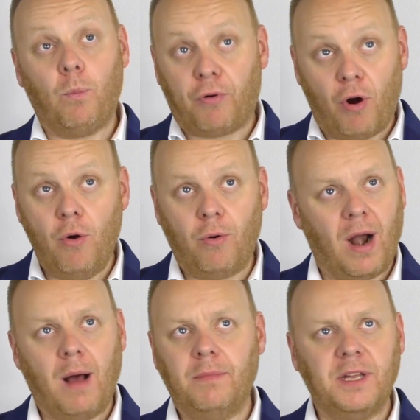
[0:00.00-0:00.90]

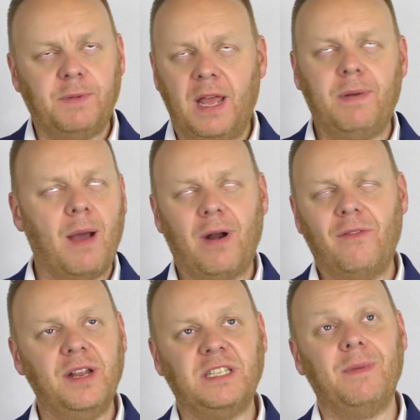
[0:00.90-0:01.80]
program, this PPM,
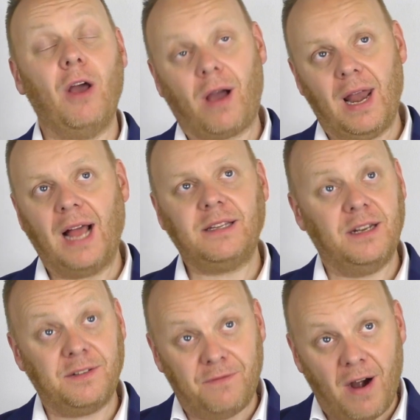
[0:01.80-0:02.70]
whatever needs to be, are
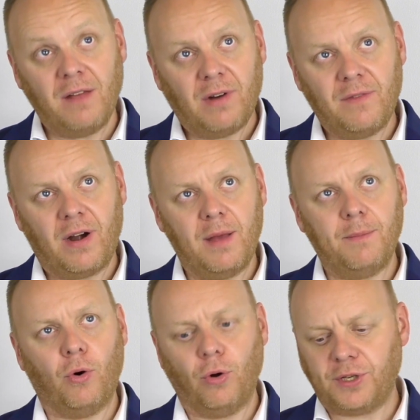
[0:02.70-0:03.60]
collected is very, very, very
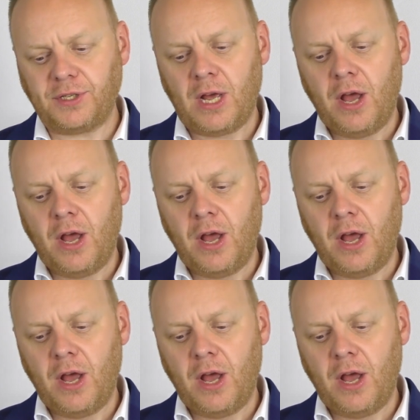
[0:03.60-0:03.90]
important.